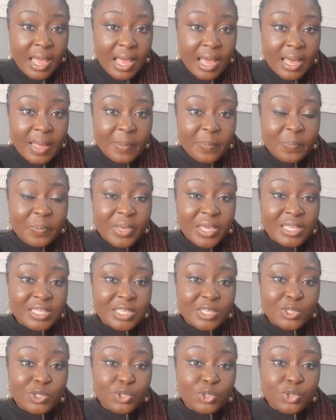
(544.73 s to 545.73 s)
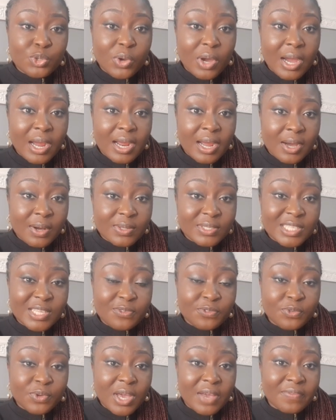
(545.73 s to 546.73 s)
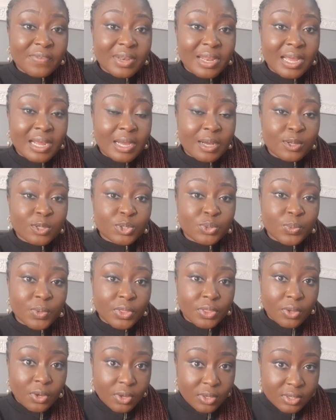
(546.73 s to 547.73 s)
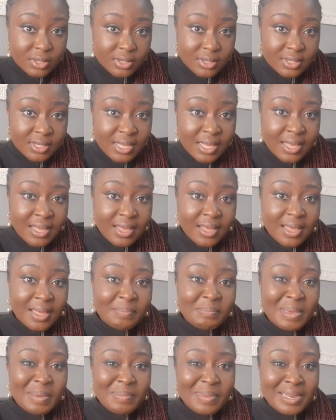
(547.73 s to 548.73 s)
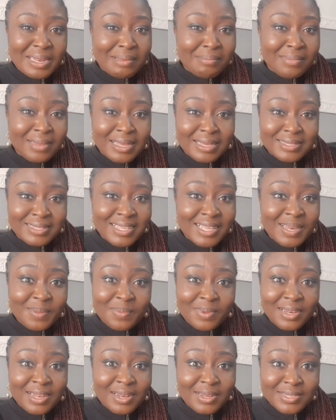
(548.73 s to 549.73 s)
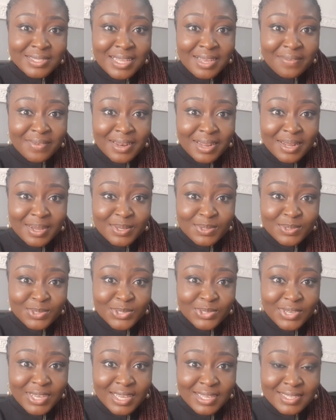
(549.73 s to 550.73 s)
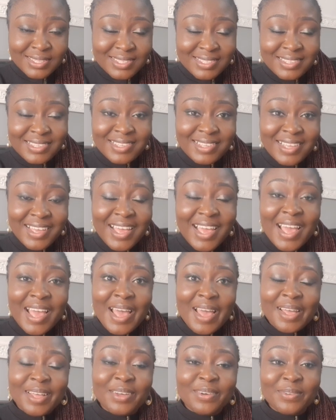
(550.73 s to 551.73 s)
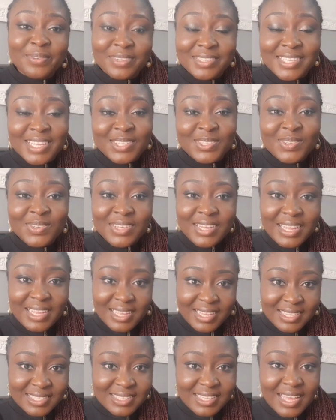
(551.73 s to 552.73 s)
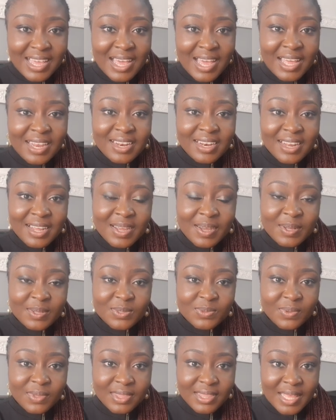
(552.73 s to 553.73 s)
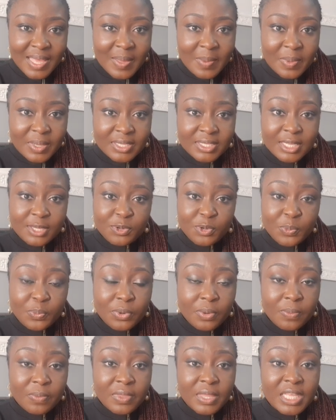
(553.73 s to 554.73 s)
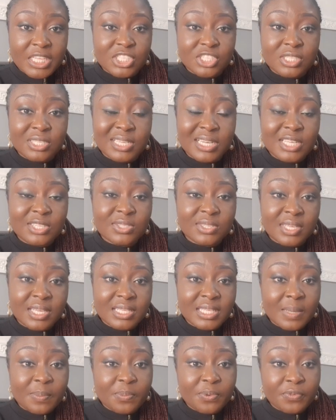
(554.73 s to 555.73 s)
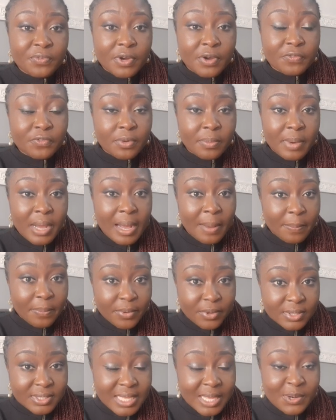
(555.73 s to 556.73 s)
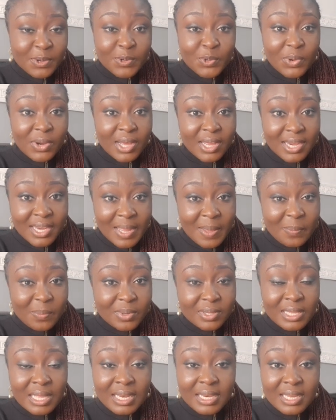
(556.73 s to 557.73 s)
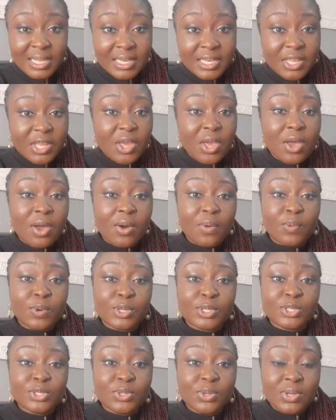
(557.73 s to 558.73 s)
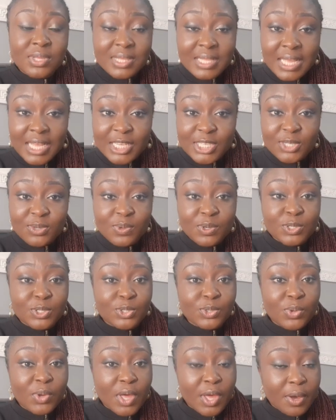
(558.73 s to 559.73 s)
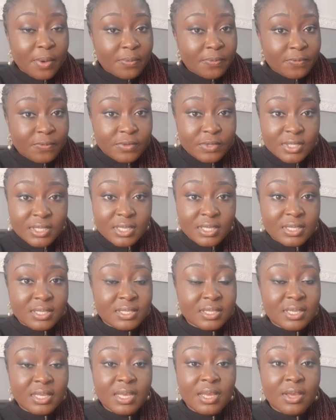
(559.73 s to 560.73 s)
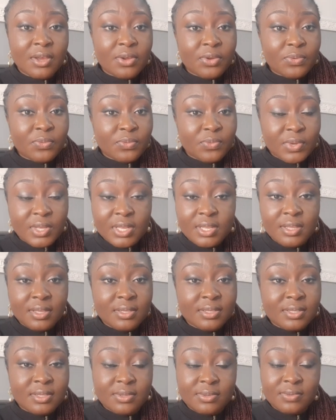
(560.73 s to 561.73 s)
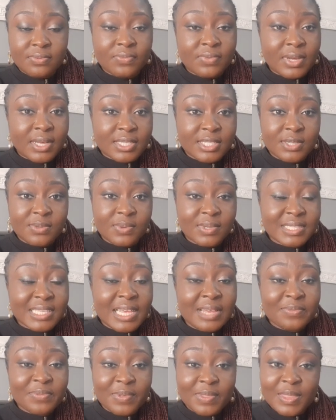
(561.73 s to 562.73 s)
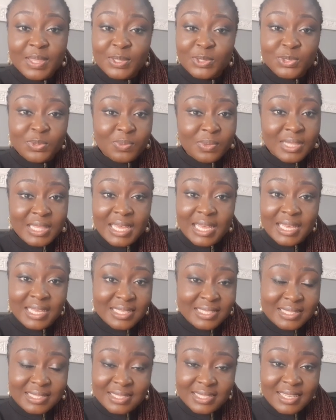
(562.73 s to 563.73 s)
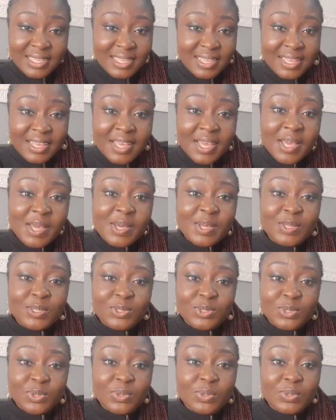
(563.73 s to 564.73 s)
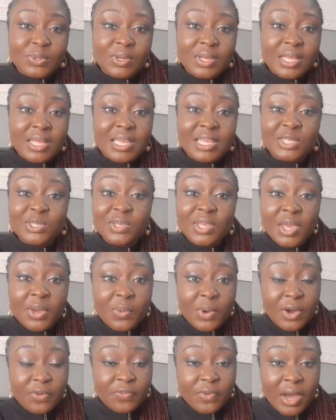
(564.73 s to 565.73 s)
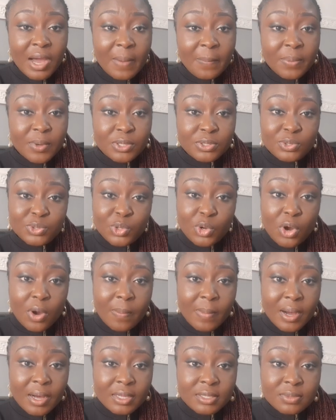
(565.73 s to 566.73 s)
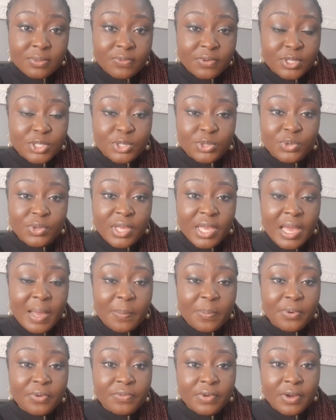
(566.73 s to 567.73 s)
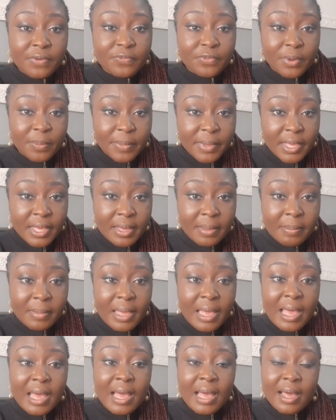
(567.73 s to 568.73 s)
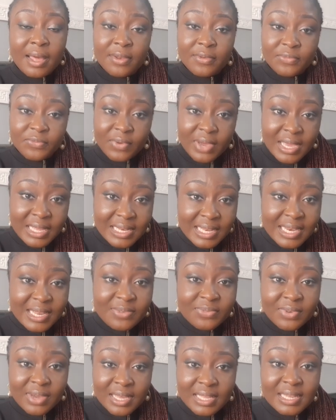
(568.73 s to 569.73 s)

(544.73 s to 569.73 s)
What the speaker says: and pay it into your account if you have an account with us. In my mind, I'm like, is there anybody that doesn't have an account with you guys? Of course, I told her yes, I had an account with them. I said no problem, that she needed to get approval from her boss. I don't know her name, but that lady was so nice. She was so helpful. She's really, in fact, she was everything to me that yesterday. So it took a while for her boss to come out before she could get approval from him. And finally,